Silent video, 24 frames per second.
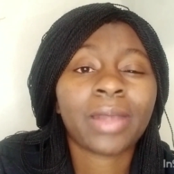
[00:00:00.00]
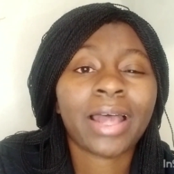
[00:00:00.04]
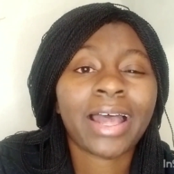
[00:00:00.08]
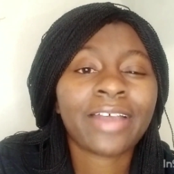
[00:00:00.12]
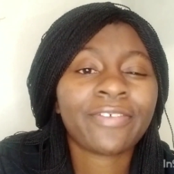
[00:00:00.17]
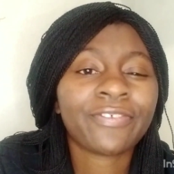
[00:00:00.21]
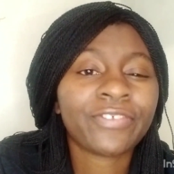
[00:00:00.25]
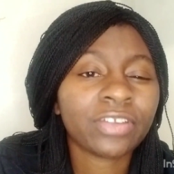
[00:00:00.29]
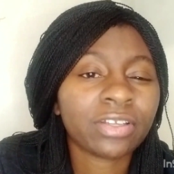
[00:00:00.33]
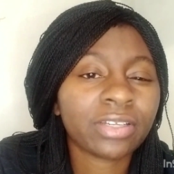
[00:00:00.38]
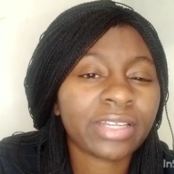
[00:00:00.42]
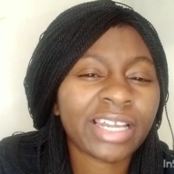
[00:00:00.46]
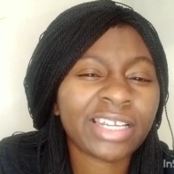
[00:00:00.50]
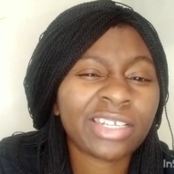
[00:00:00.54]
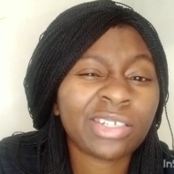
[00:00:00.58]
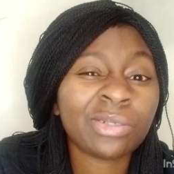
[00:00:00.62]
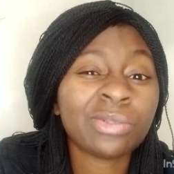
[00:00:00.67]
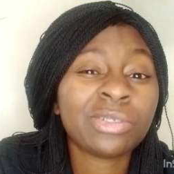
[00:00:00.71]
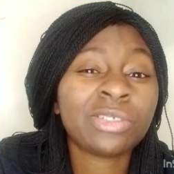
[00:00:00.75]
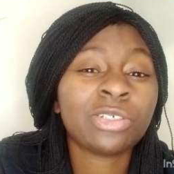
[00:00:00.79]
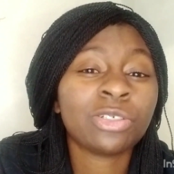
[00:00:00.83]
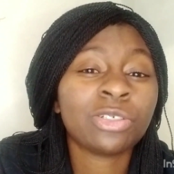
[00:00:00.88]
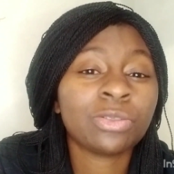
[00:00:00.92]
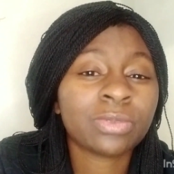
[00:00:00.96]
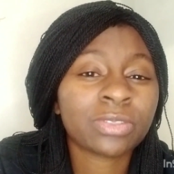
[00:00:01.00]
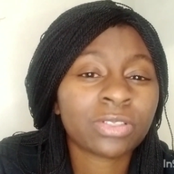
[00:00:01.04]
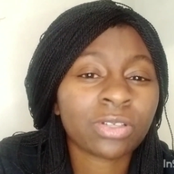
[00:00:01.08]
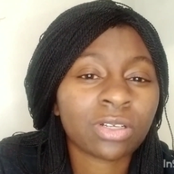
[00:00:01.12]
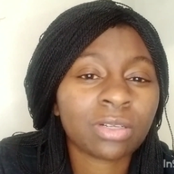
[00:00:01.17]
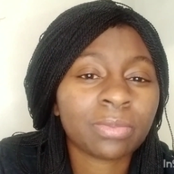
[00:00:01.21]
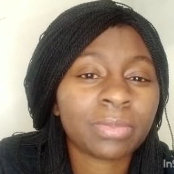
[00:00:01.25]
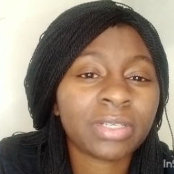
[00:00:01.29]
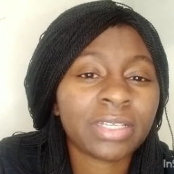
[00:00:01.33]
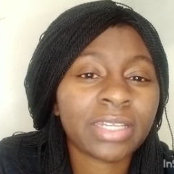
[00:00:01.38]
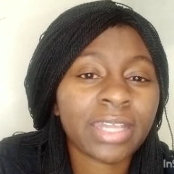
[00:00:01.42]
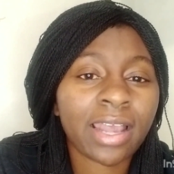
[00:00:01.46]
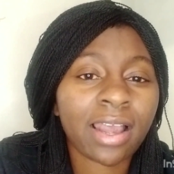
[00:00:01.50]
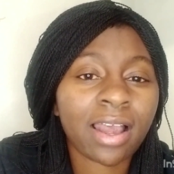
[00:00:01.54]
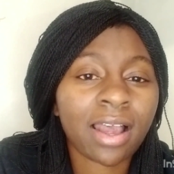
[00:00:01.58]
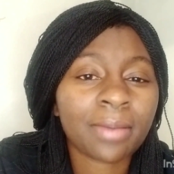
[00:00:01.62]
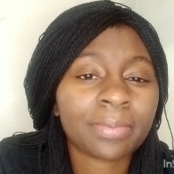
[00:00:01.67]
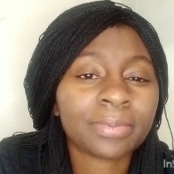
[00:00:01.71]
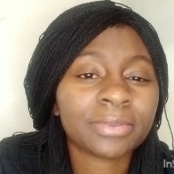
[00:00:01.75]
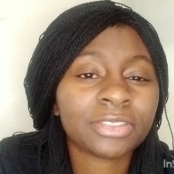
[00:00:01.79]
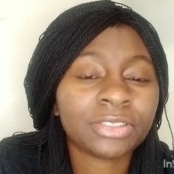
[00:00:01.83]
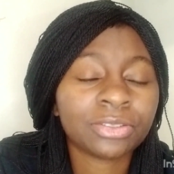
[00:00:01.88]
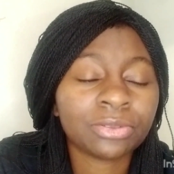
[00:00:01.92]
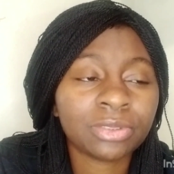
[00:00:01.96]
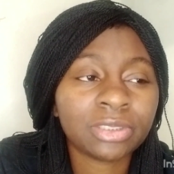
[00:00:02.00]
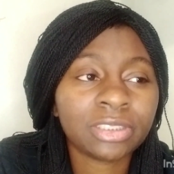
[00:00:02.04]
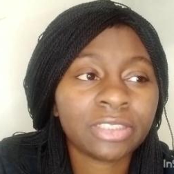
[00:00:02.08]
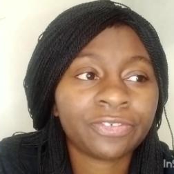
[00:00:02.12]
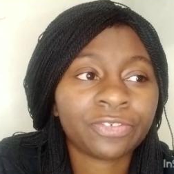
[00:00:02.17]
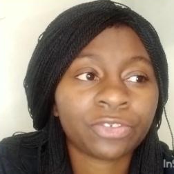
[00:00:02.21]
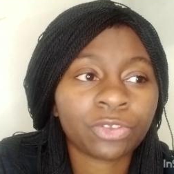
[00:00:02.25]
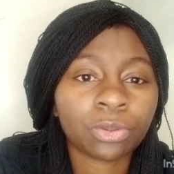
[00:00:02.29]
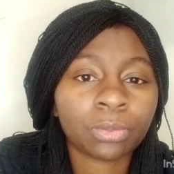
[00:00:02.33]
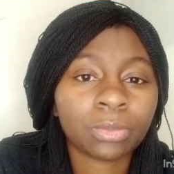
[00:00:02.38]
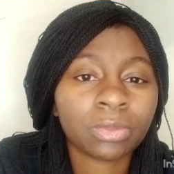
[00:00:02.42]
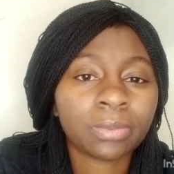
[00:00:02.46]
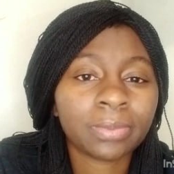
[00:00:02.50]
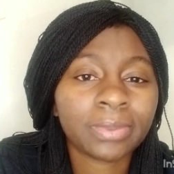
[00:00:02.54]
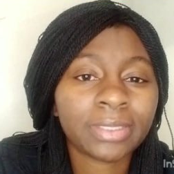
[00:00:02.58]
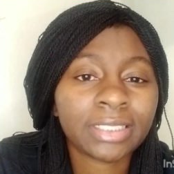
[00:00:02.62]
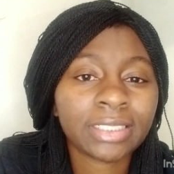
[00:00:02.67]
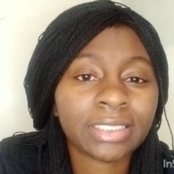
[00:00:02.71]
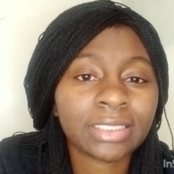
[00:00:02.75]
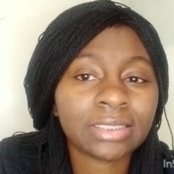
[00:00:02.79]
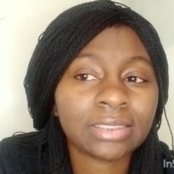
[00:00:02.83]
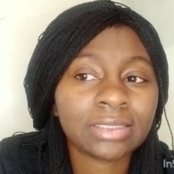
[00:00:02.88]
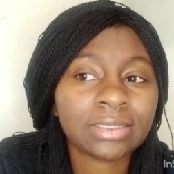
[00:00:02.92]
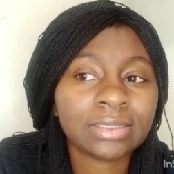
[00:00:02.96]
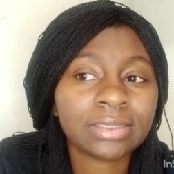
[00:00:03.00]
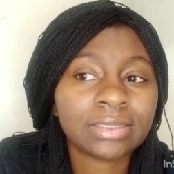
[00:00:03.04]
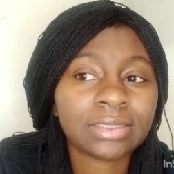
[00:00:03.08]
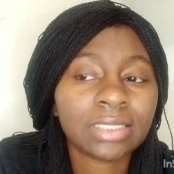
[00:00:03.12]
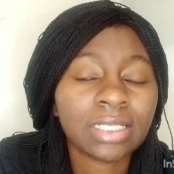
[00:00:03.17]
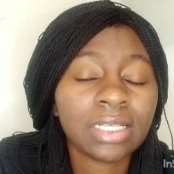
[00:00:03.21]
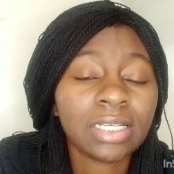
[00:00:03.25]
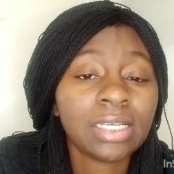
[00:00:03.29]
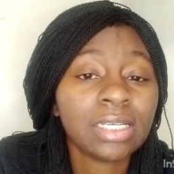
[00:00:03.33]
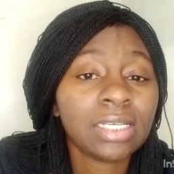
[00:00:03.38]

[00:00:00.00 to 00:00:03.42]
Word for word: I feel like YouTube is going to be that opportunity for me because